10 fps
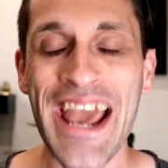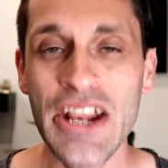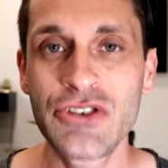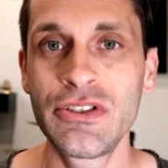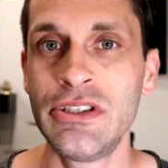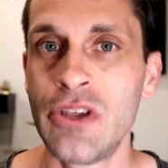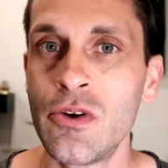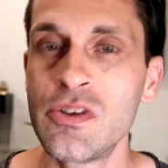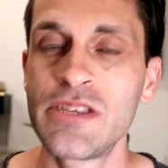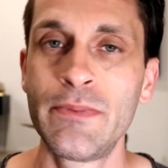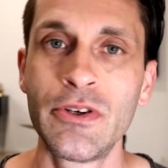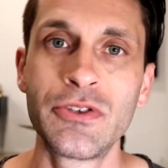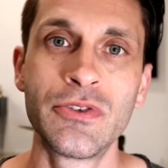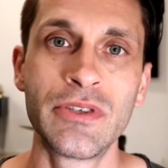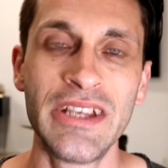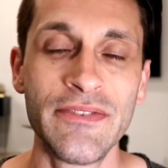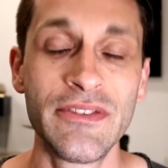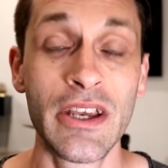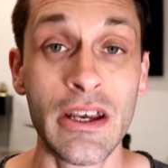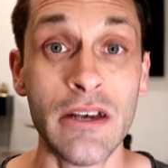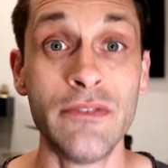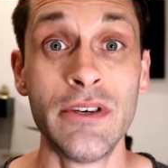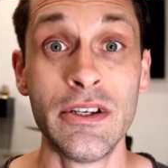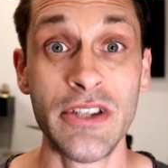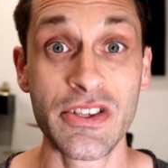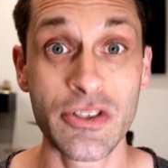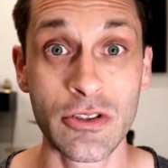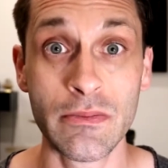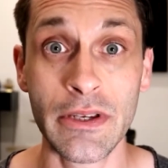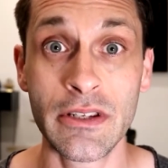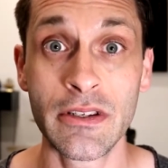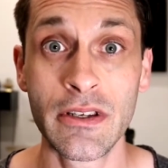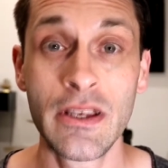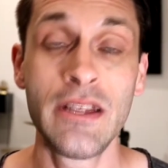actually no spiritual gift of discernment.